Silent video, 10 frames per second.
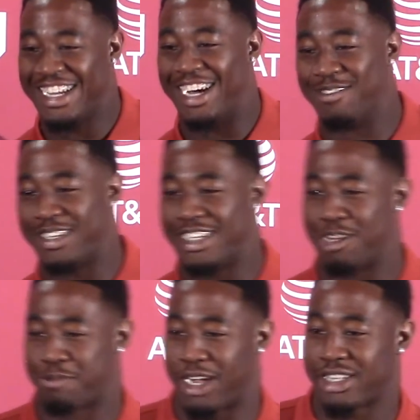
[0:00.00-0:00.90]
I mean, I
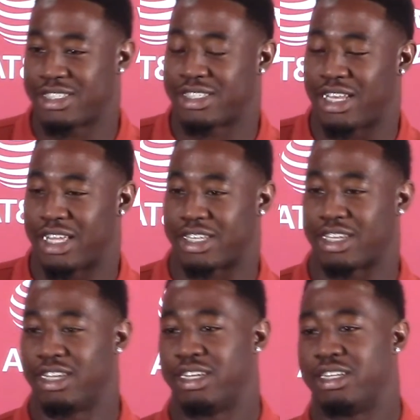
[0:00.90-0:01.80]
practiced like,
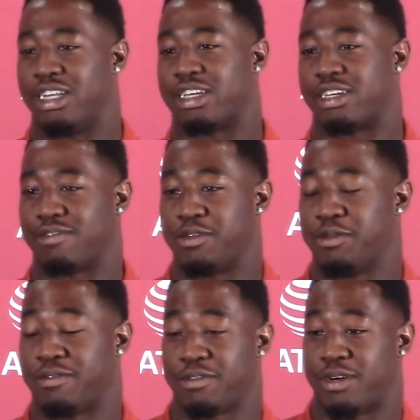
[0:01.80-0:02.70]
like if you
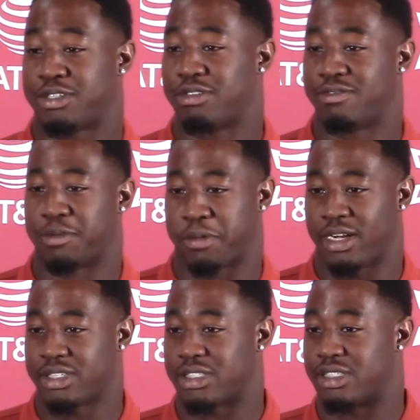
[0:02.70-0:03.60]
if you watch one of our
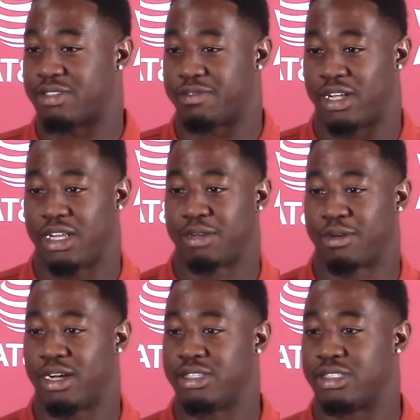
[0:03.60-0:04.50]
practices, he's flying
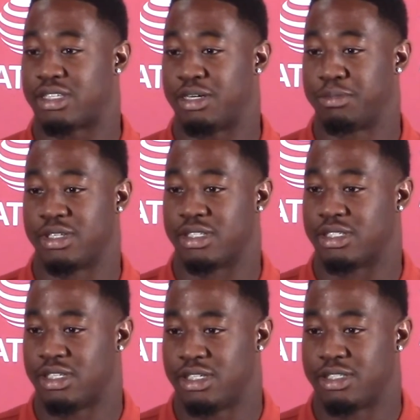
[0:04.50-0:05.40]
around, he's coming, he's
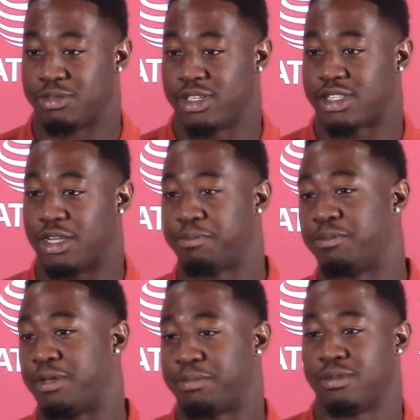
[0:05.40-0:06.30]
he's really thumping
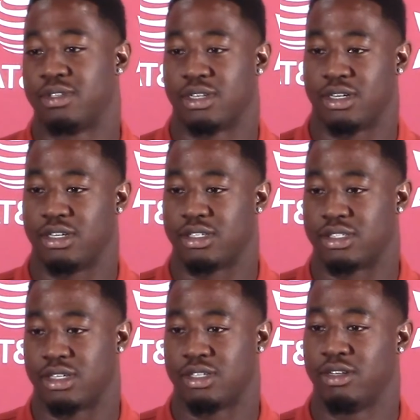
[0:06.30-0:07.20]
people in the hole. You
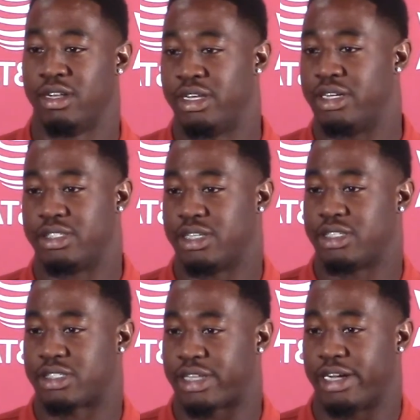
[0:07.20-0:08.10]
know, he's
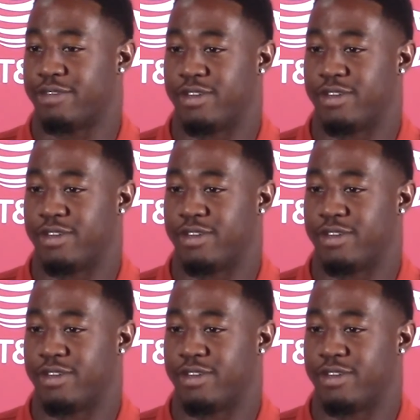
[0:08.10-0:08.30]
not scared of